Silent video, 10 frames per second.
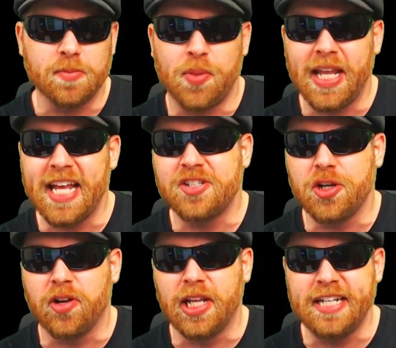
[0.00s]
pledge
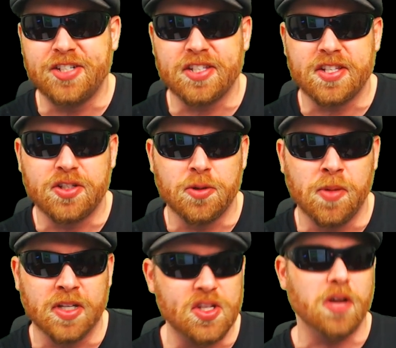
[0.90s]
your allegiance to
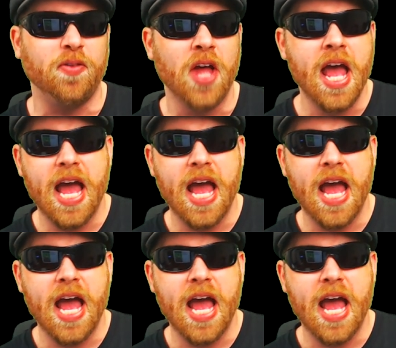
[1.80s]
myself,